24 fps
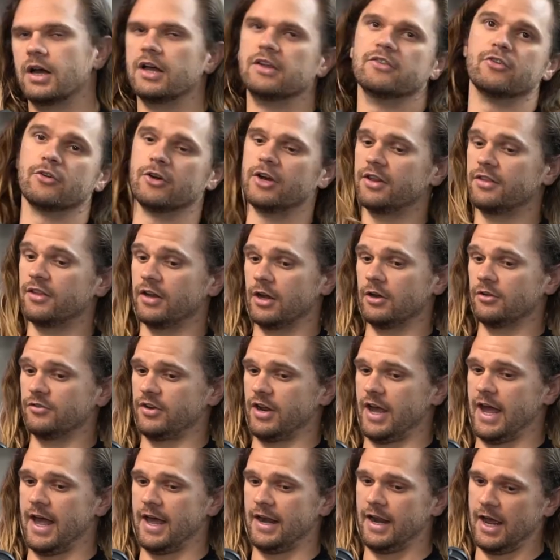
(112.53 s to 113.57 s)
Is there anything else
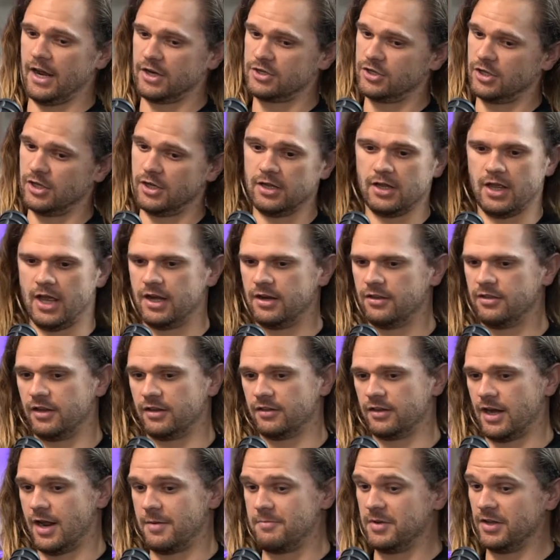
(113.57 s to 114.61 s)
to add? Actually,
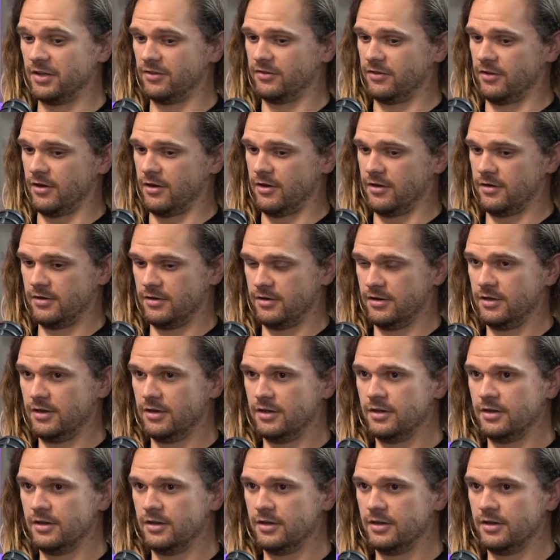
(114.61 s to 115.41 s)
anything that I missed there?